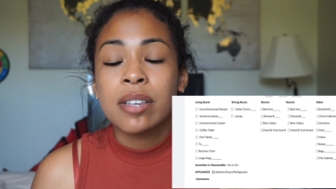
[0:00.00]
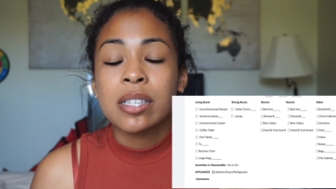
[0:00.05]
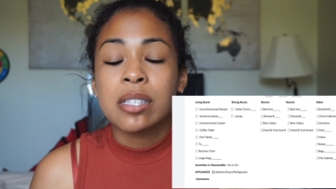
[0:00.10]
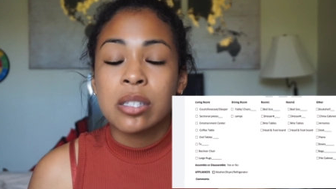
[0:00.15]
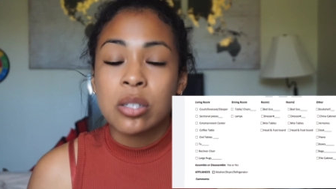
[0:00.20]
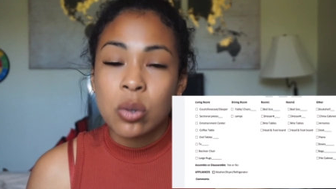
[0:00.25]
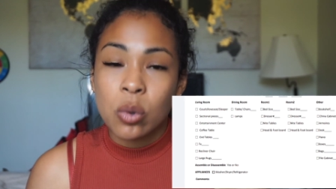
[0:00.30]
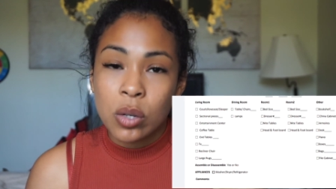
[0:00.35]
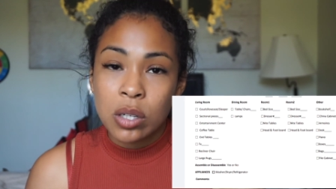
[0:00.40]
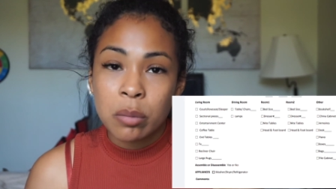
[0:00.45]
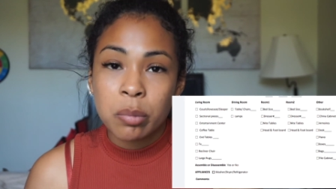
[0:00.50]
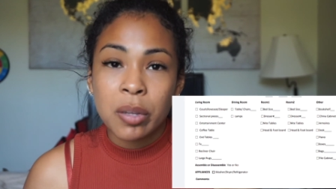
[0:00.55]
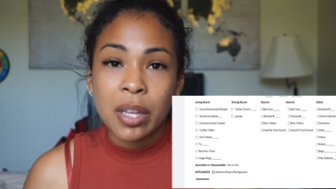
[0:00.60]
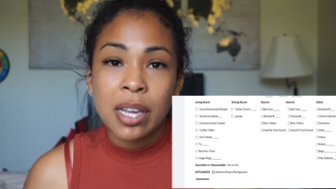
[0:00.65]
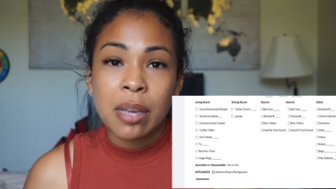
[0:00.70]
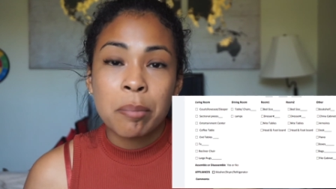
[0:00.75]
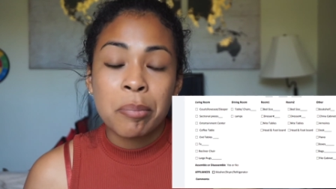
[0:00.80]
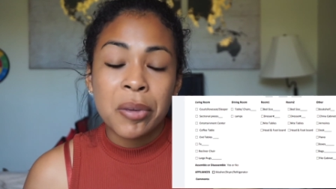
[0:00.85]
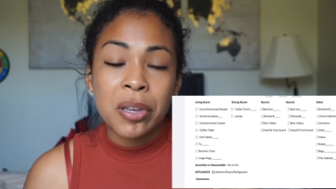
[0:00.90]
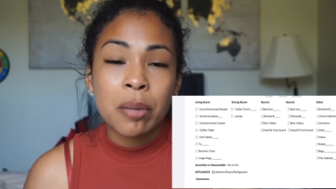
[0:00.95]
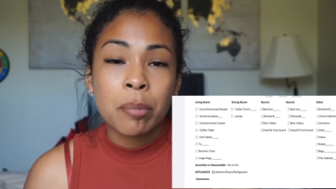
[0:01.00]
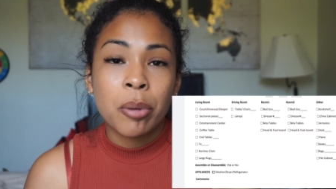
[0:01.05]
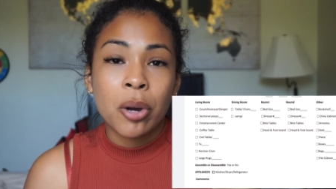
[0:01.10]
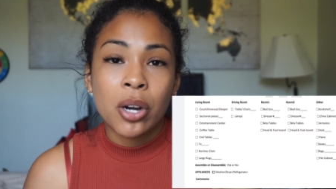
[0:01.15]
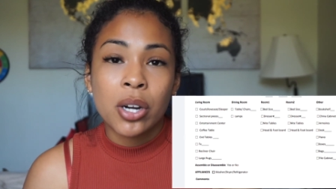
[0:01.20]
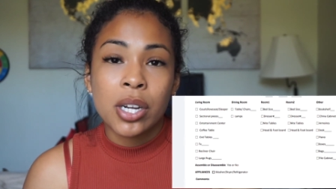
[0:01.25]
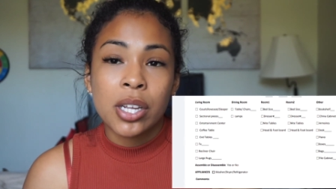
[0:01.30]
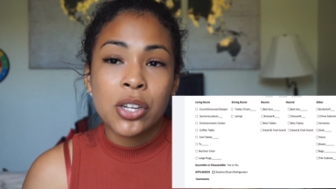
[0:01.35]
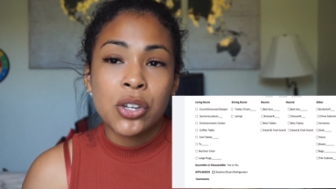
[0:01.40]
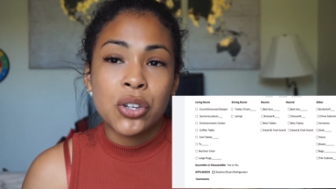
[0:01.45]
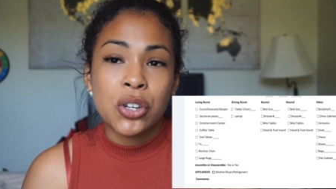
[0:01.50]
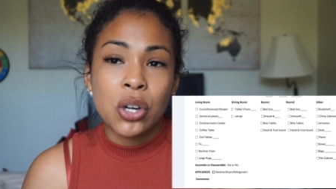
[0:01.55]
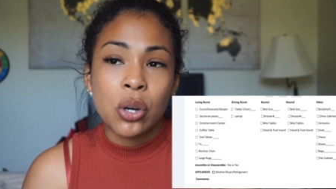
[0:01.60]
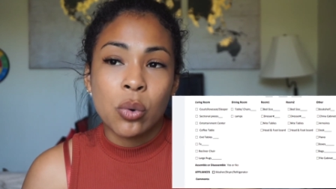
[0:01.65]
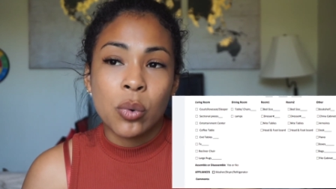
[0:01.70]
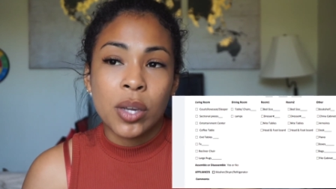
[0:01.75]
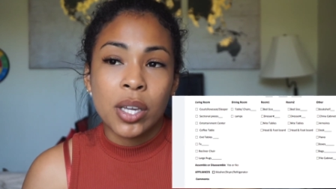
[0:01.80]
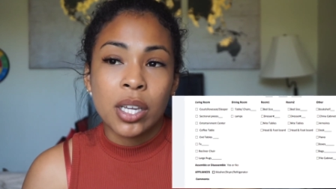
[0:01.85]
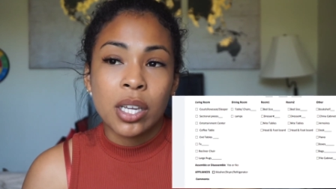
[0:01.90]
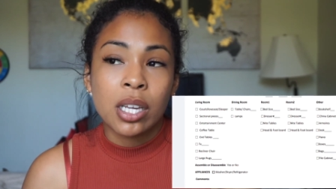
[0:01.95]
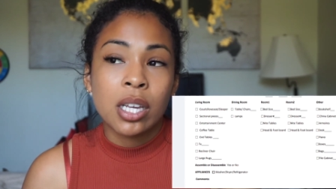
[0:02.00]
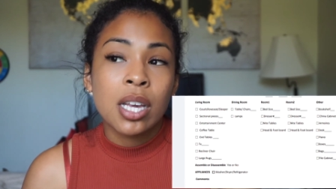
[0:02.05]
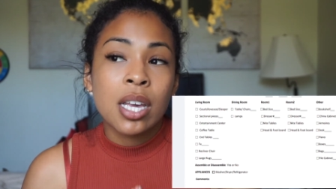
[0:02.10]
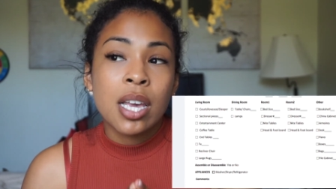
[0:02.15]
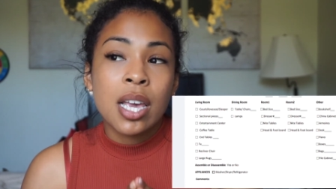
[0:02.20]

is going to play a big part in knowing